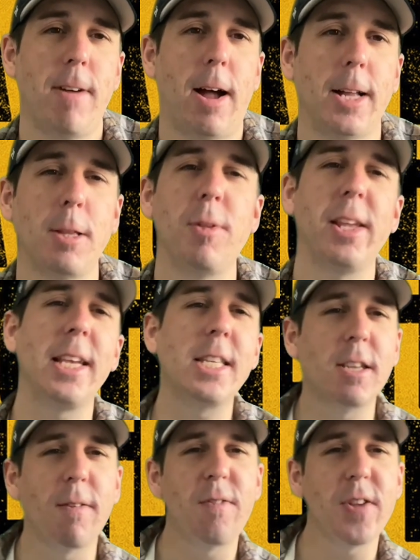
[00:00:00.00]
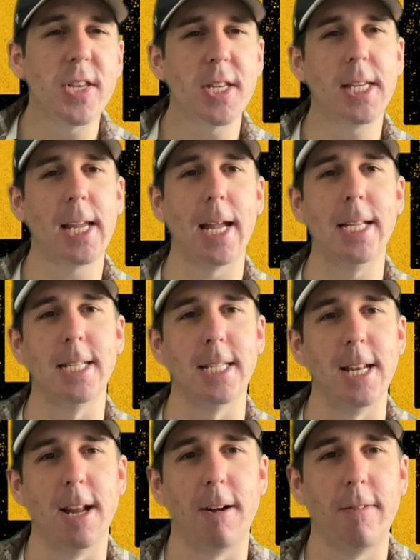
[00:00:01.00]
I don't think he's sophisticated
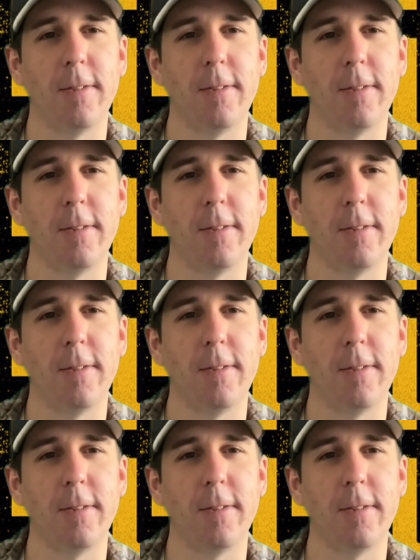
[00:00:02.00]
enough.